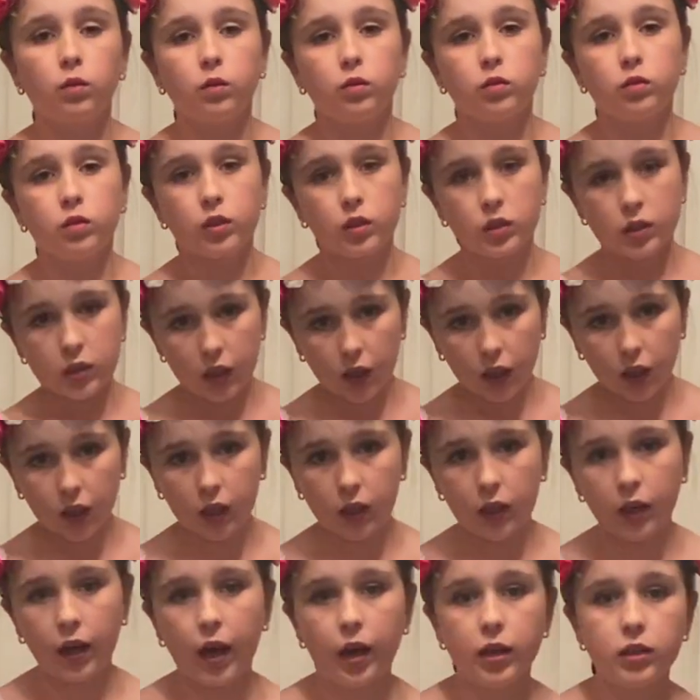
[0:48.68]
The
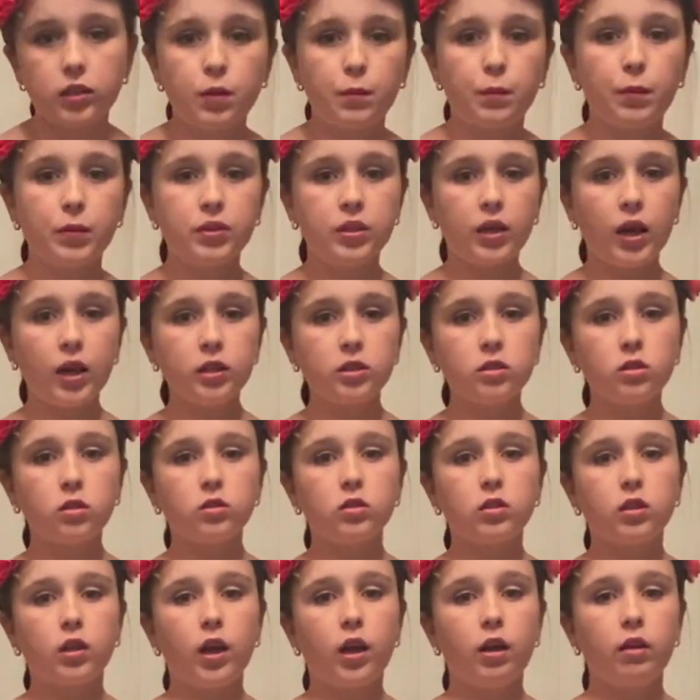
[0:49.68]
chicken has the potential
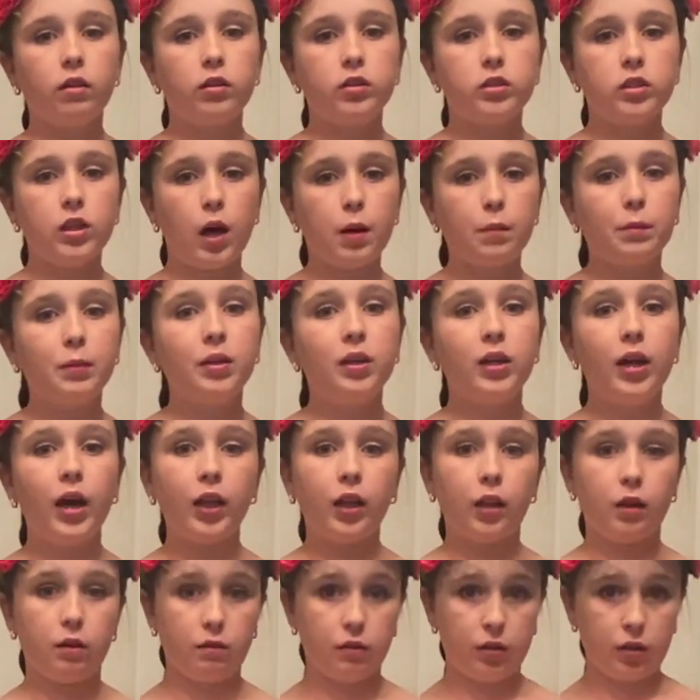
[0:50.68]
to carry
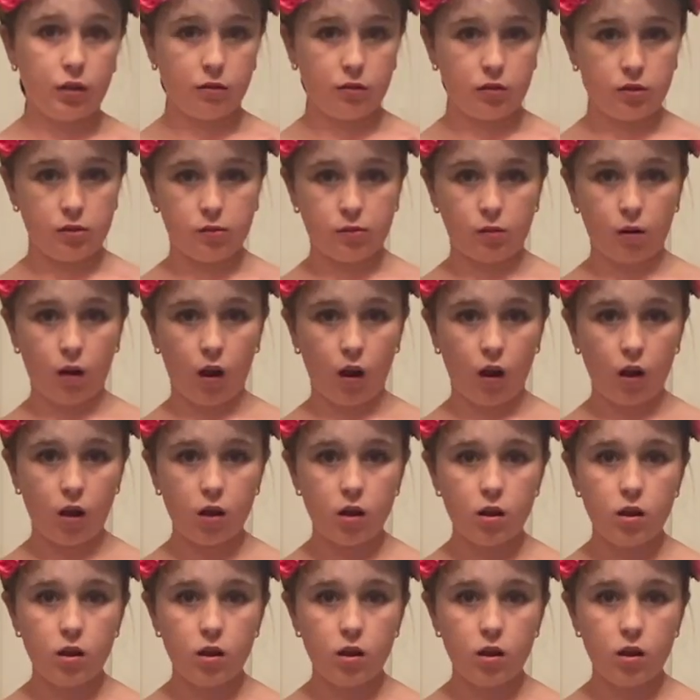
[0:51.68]
salmonella when it was raw.